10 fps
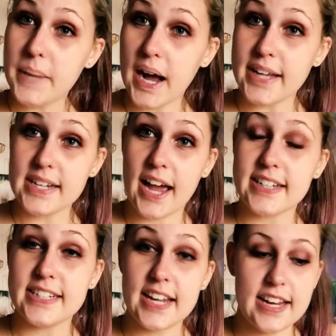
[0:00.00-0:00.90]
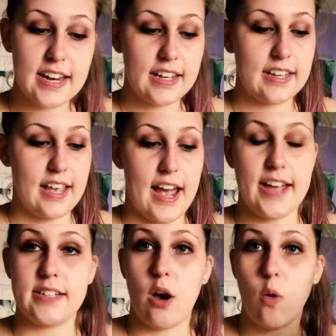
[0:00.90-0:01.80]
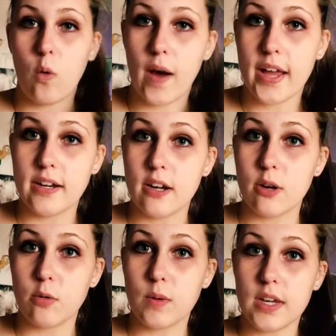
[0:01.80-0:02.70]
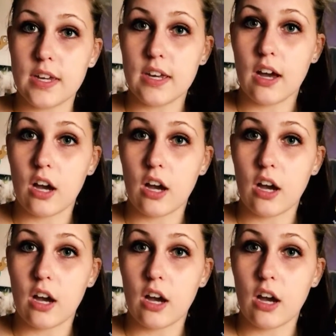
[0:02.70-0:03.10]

But I did get When We